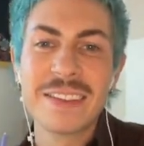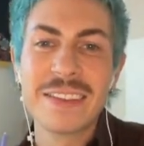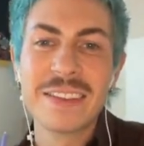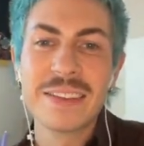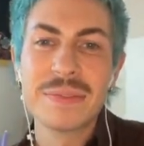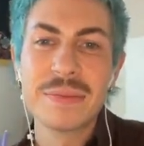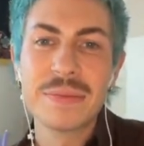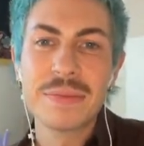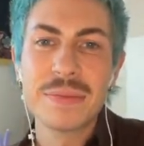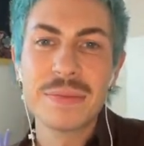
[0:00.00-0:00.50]

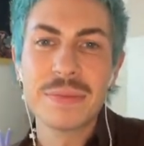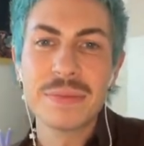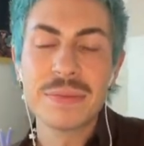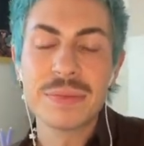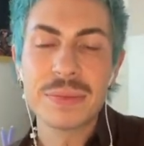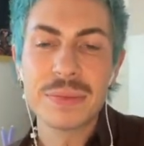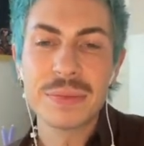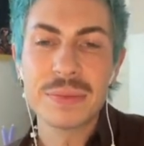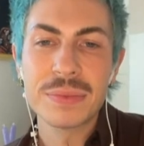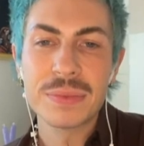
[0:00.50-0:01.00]

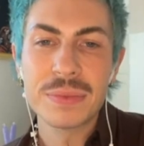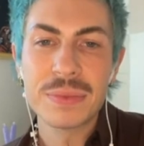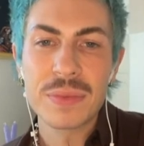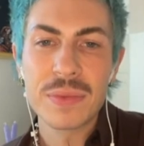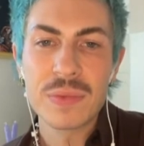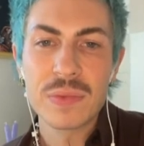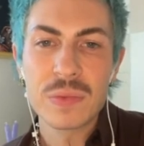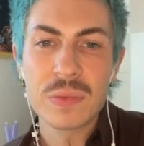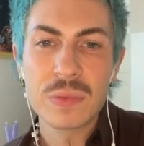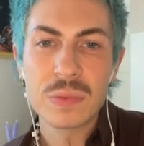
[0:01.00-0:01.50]

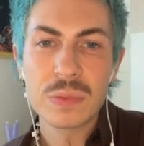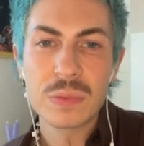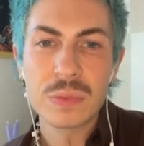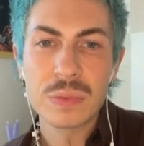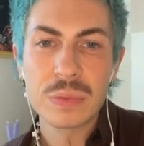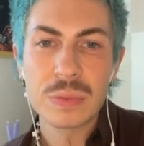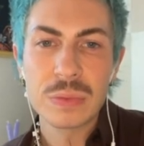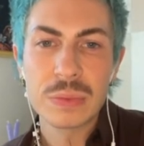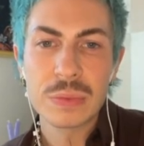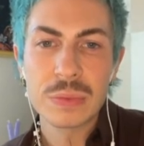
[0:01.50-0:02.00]

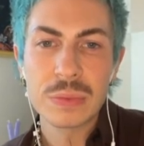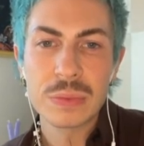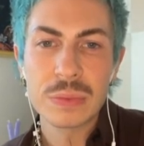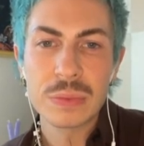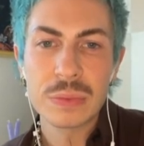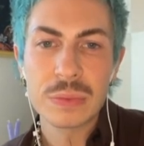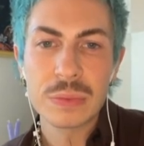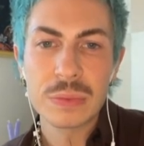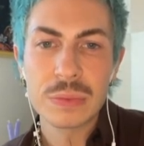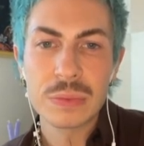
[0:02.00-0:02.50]

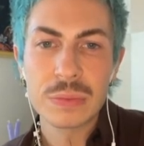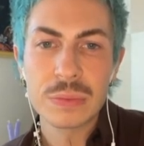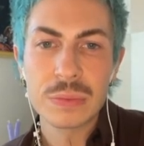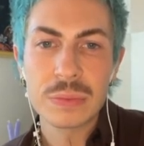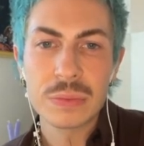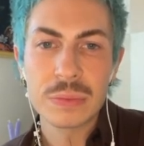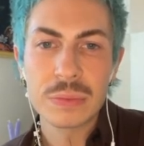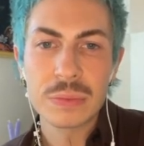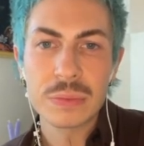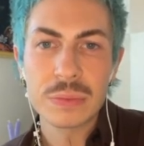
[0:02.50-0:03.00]

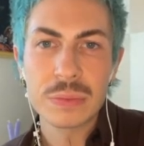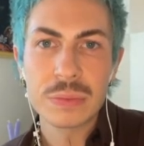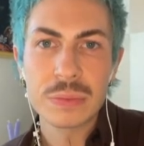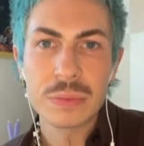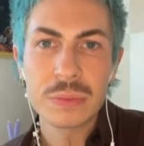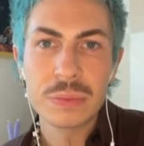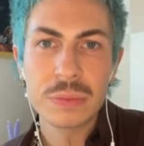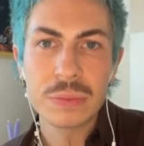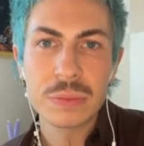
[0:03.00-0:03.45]
This person isn't speaking.